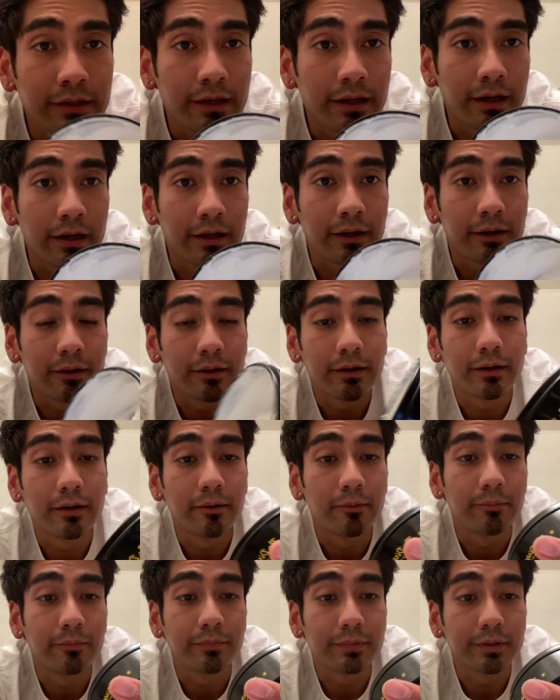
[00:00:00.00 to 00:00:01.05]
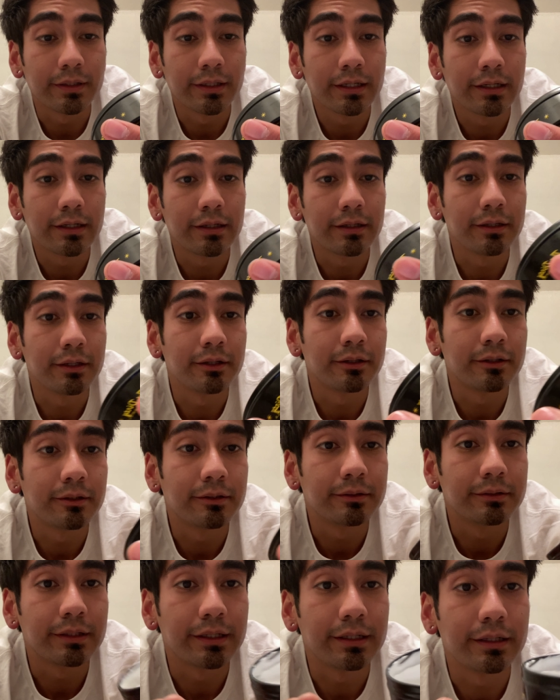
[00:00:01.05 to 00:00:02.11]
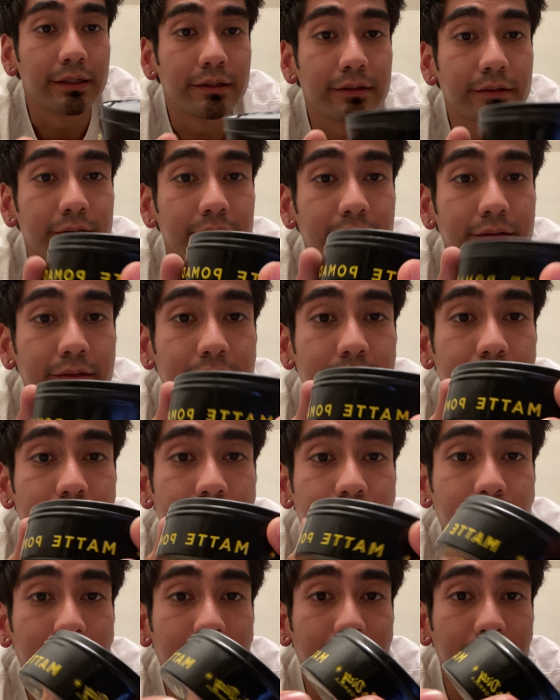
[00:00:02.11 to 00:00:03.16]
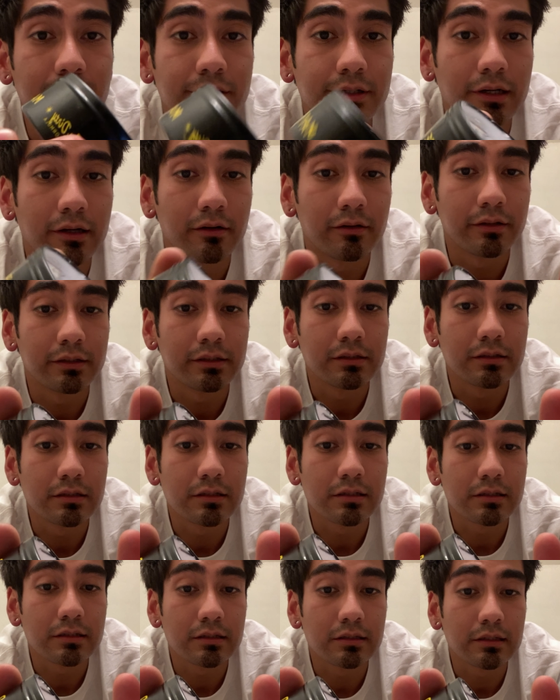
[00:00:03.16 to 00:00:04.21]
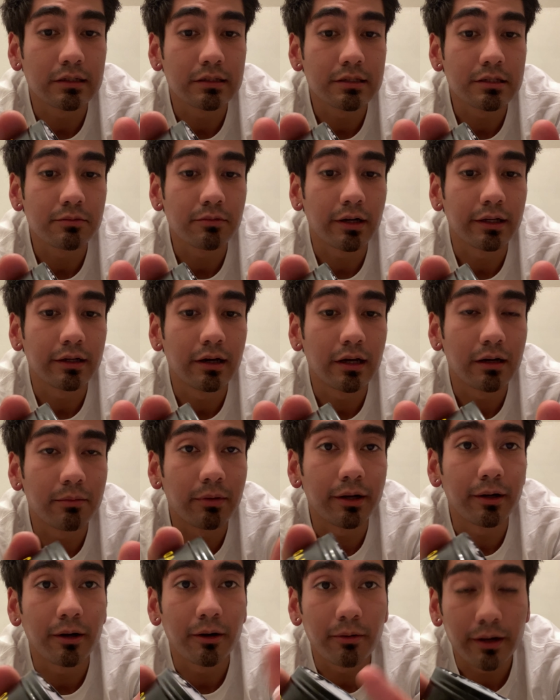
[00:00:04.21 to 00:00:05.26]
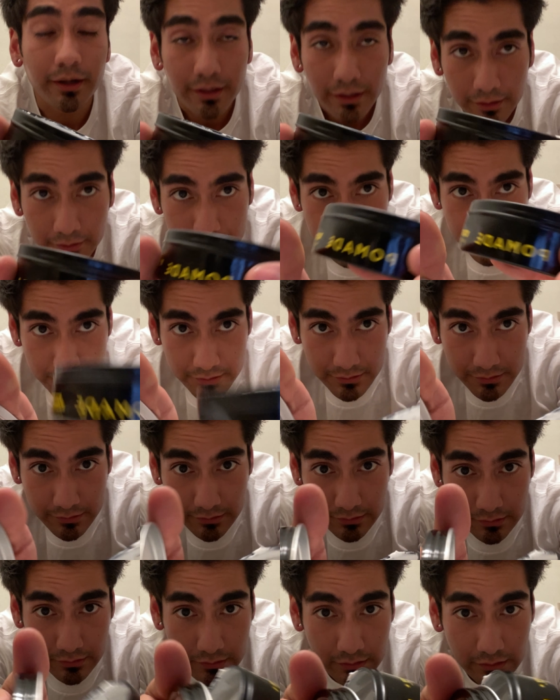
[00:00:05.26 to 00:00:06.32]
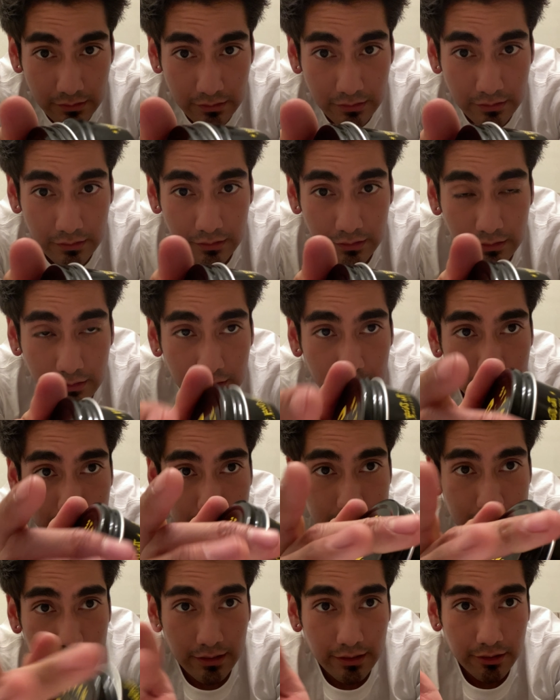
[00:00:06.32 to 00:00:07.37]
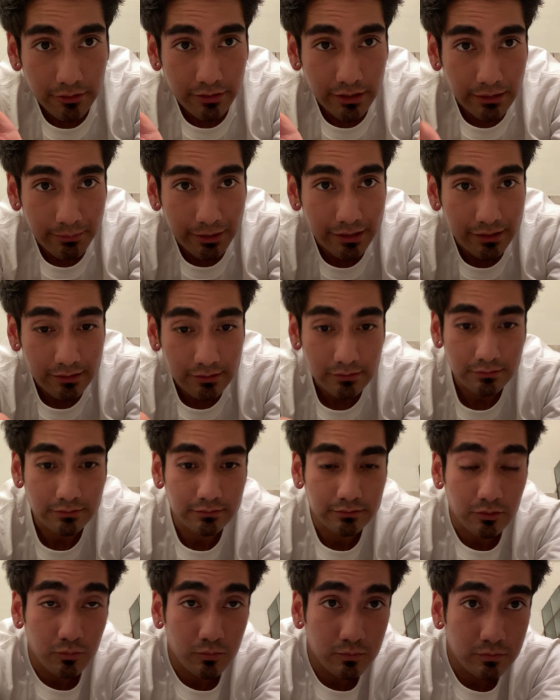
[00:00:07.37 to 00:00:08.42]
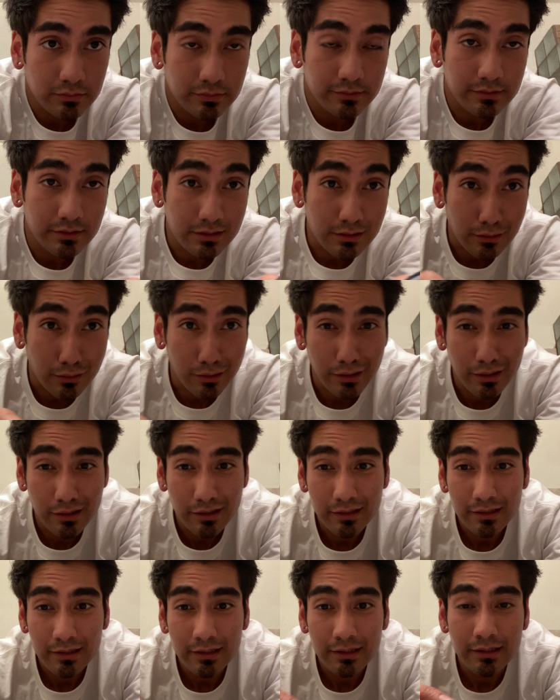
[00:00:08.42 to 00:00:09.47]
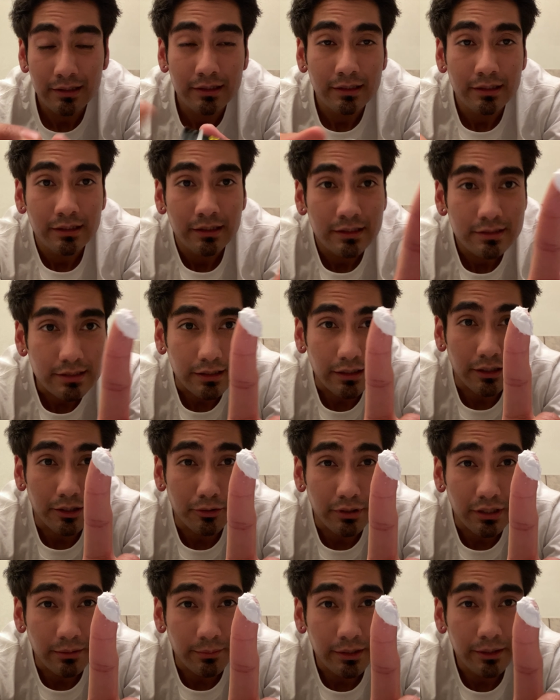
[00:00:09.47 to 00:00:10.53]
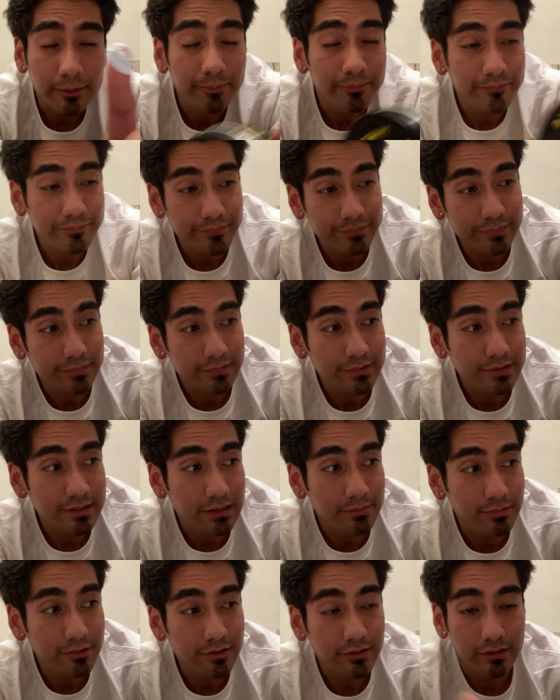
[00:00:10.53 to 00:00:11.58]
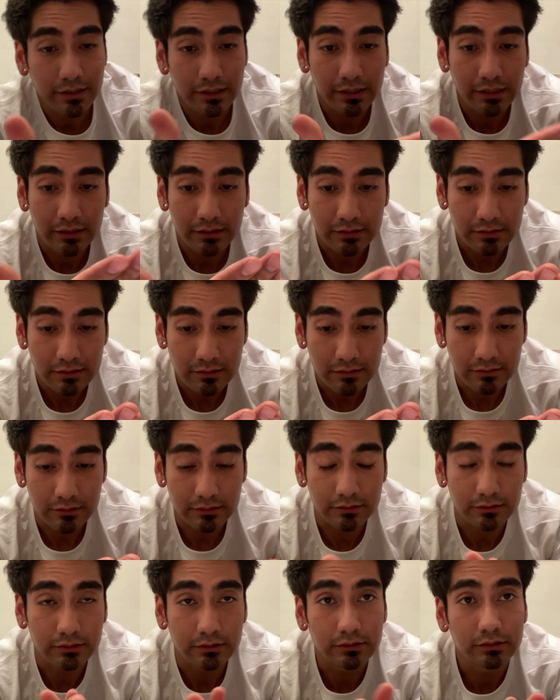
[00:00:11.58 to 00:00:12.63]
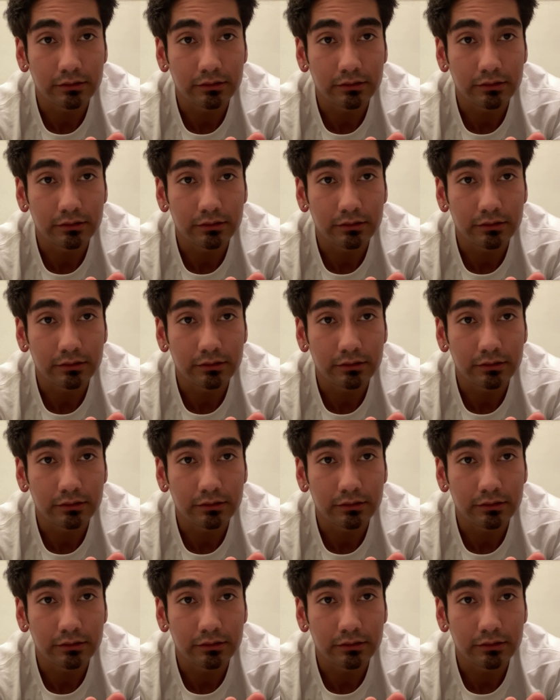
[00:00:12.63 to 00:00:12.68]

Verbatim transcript: And um, yeah, you know, like this is pretty much how it is. This is what I got in my hair right now too. Um, it's like a creamy, sorry. It's like a creamy type of thing. So,